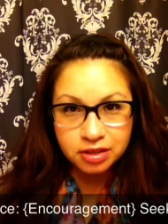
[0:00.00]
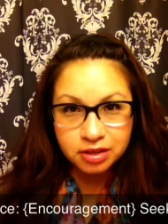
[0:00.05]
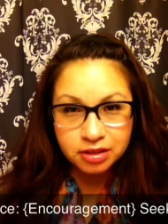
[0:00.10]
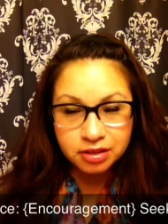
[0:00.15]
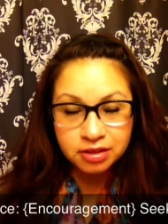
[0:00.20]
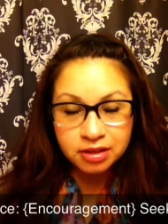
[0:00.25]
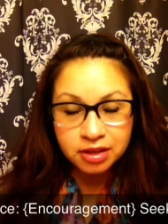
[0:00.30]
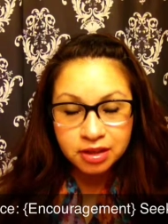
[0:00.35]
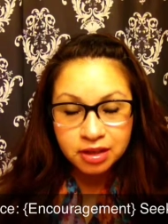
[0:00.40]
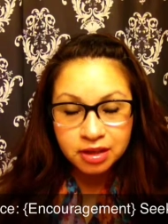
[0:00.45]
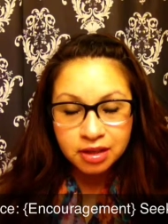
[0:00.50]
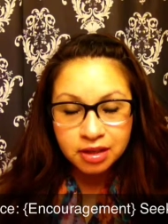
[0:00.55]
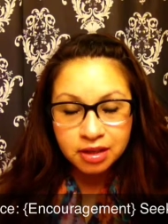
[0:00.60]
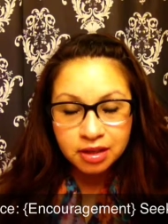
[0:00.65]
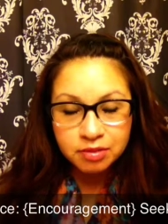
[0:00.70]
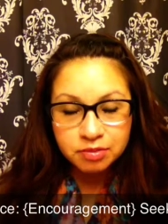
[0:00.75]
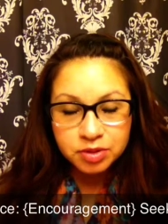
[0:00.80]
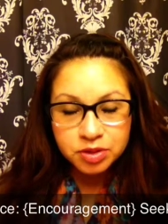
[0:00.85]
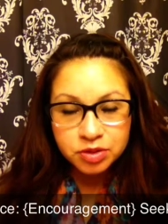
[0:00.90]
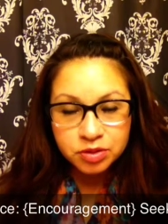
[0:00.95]
I've
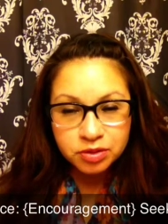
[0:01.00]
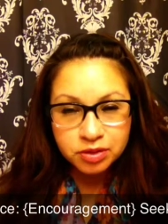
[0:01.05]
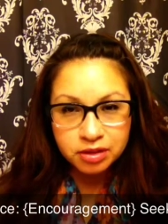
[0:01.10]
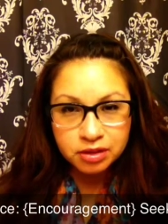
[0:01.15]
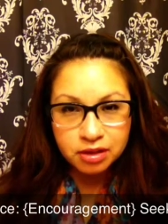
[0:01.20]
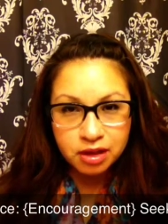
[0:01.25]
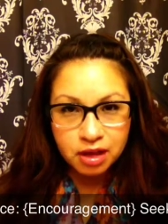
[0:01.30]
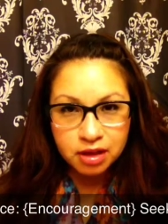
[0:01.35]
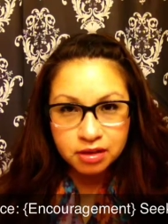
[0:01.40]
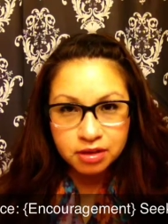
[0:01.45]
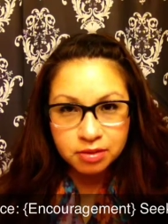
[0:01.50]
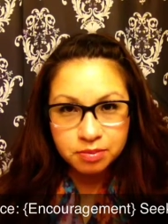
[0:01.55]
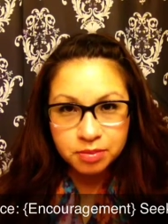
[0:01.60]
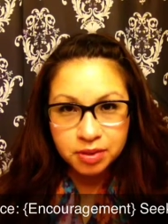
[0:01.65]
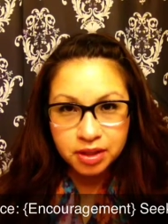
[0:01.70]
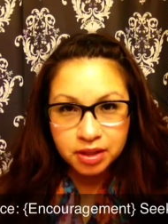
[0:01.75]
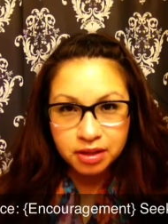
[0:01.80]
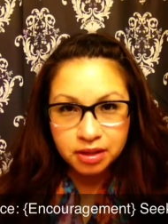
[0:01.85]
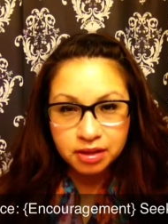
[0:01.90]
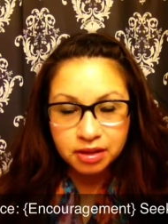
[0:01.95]
been doing a lot on
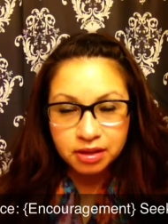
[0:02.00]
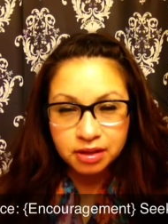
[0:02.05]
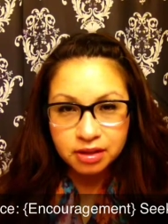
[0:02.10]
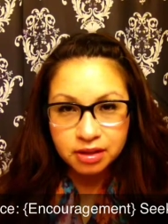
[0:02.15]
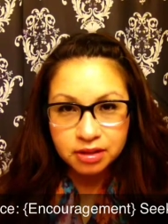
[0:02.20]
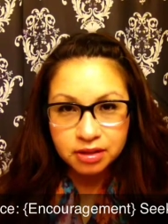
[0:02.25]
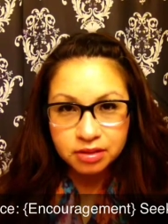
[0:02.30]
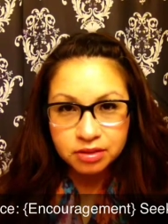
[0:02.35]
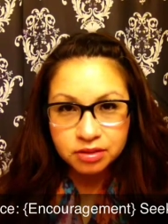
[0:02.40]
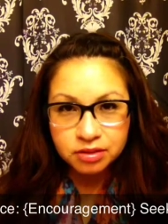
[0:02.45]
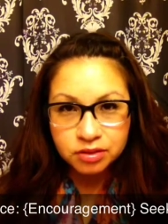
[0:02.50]
my uh,